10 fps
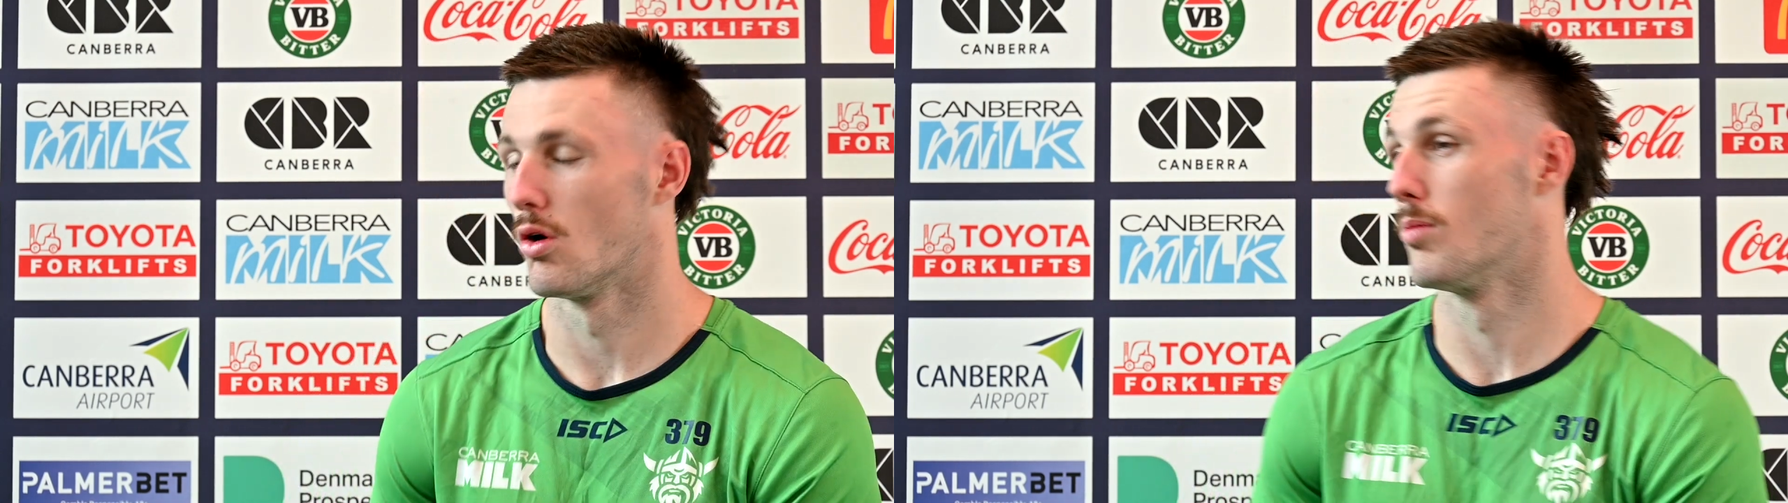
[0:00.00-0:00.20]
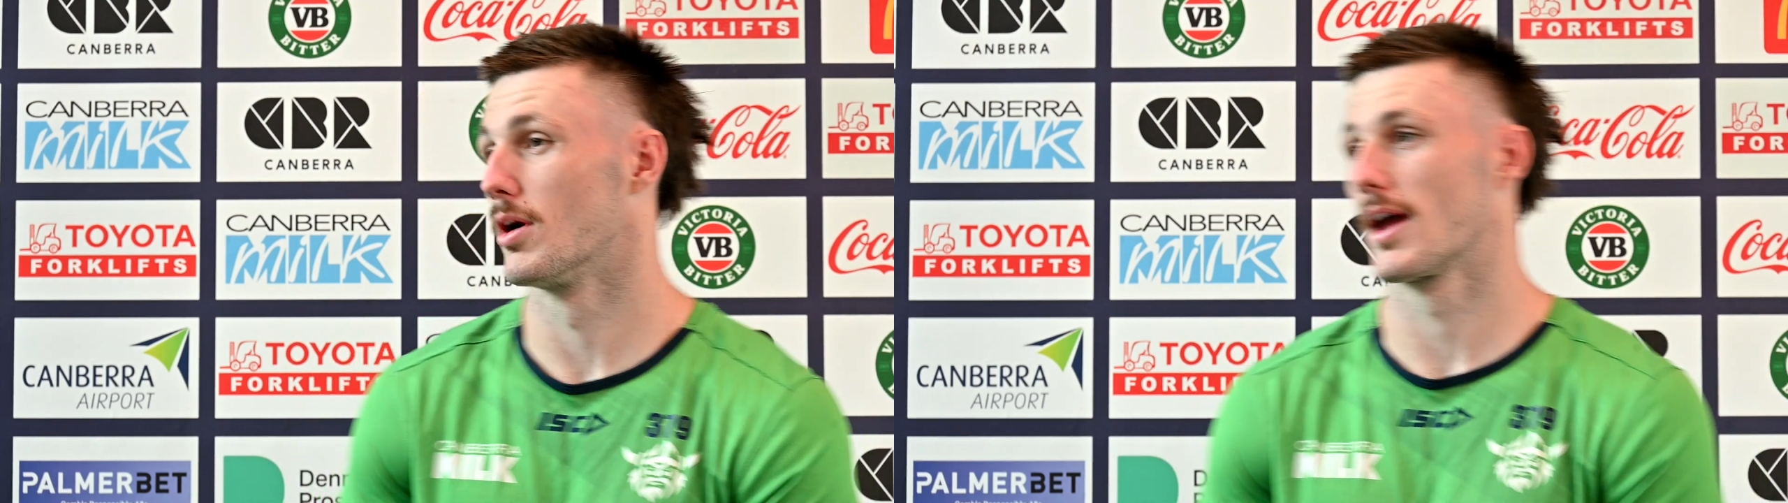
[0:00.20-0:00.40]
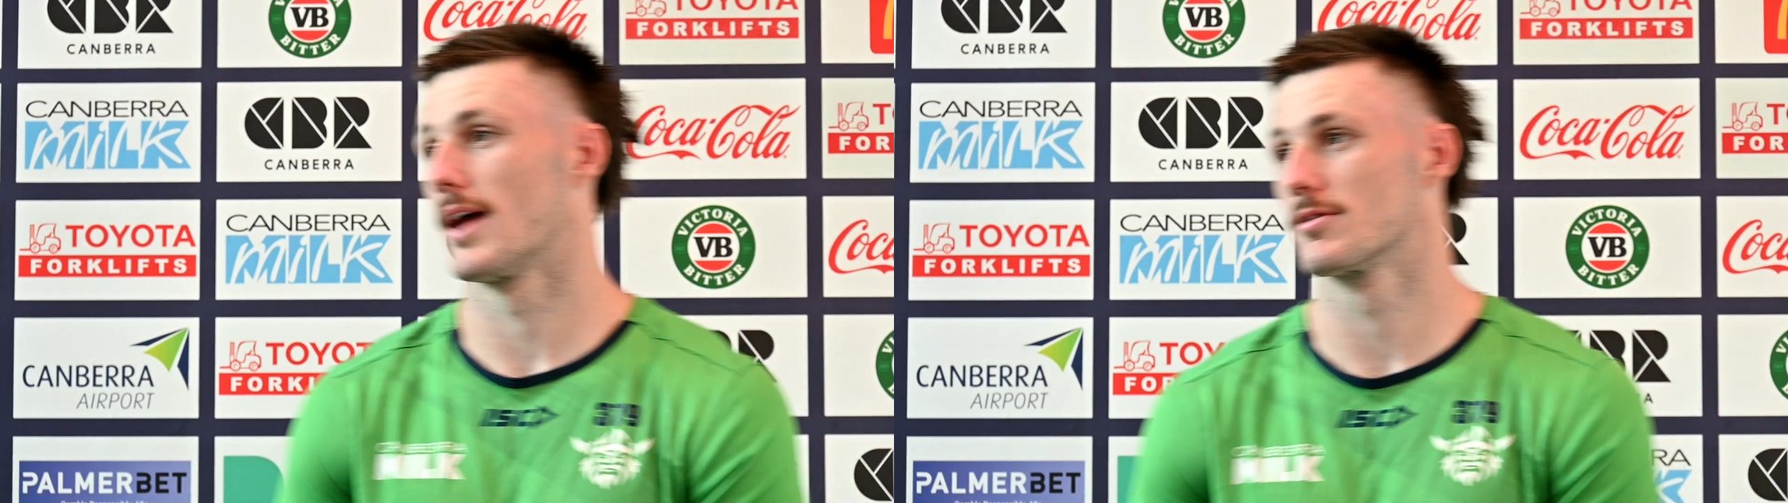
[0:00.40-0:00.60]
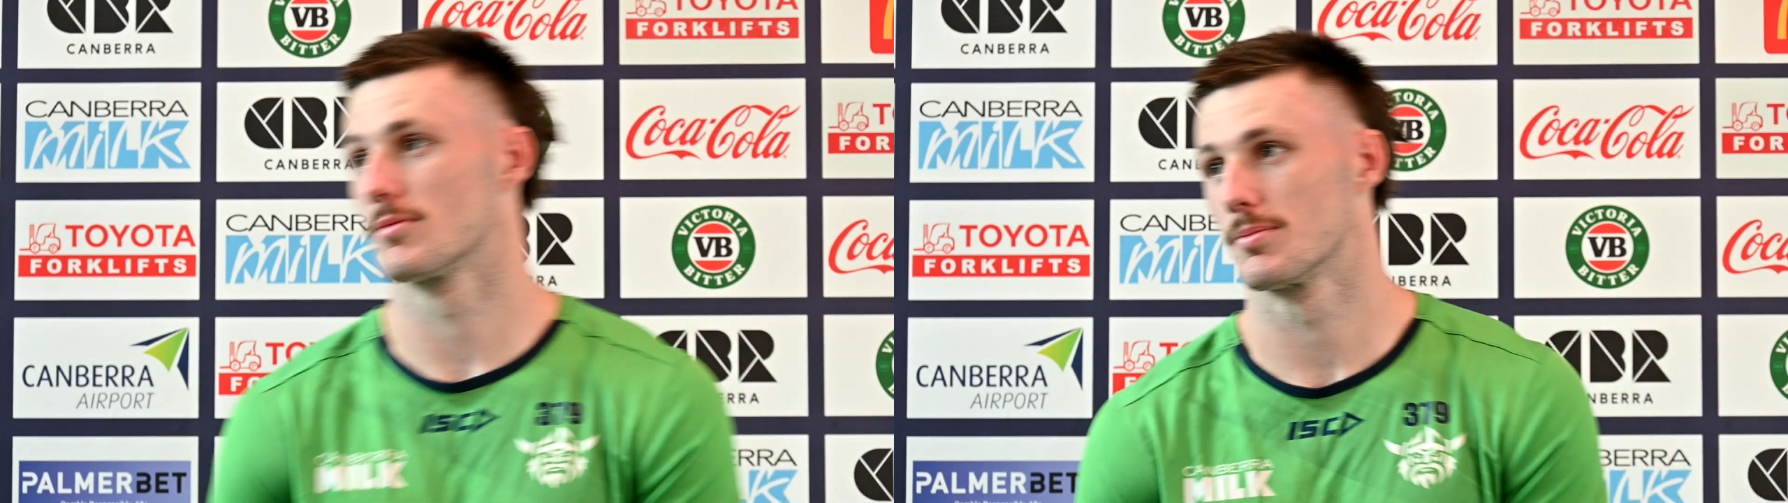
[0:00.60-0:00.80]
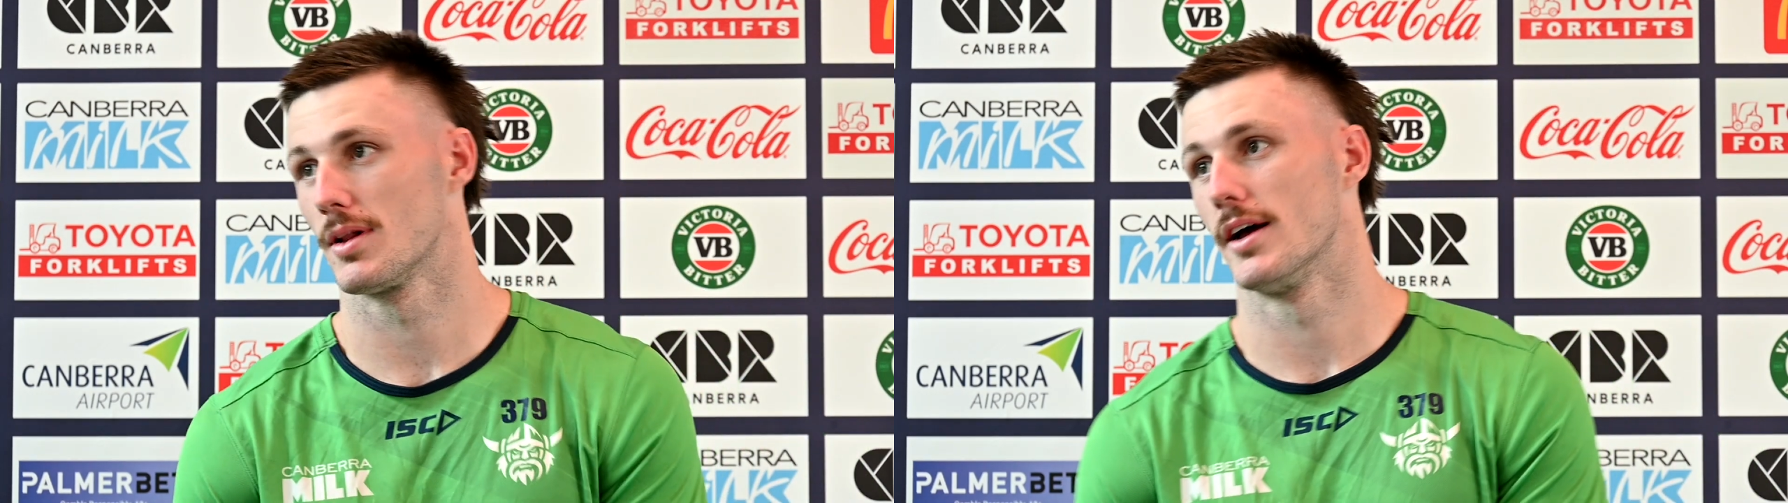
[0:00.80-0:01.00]
all my games I've
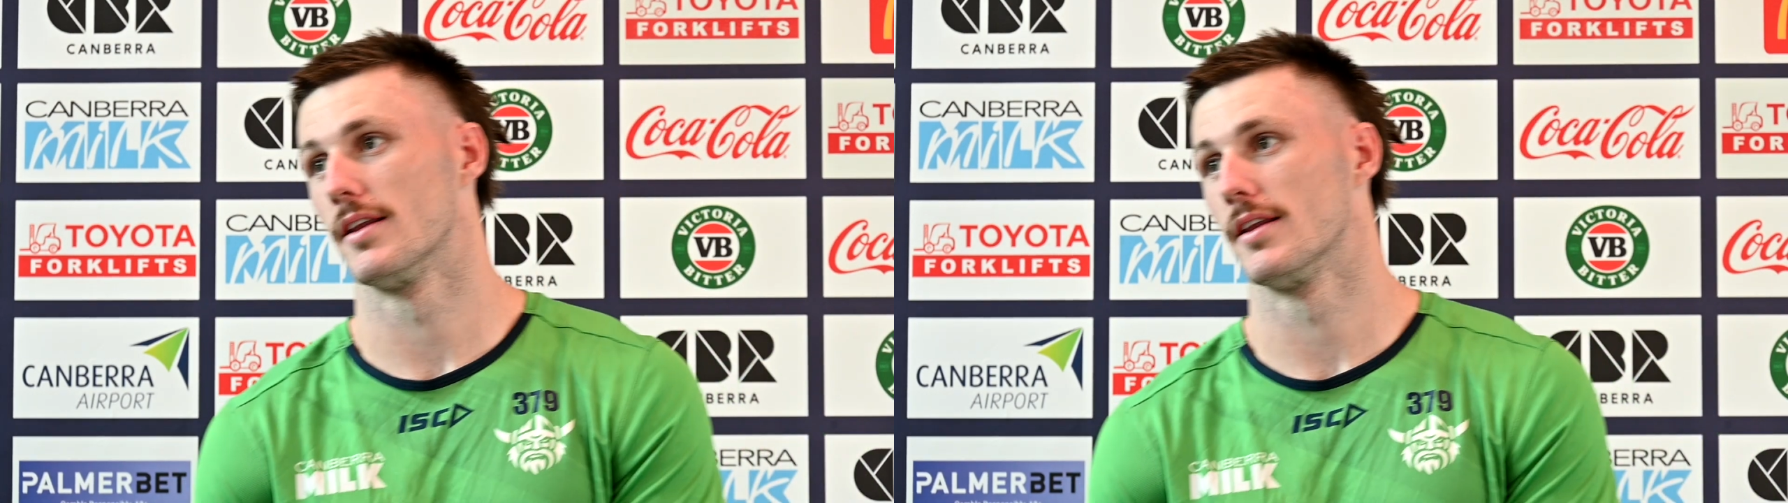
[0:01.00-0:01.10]
been playing,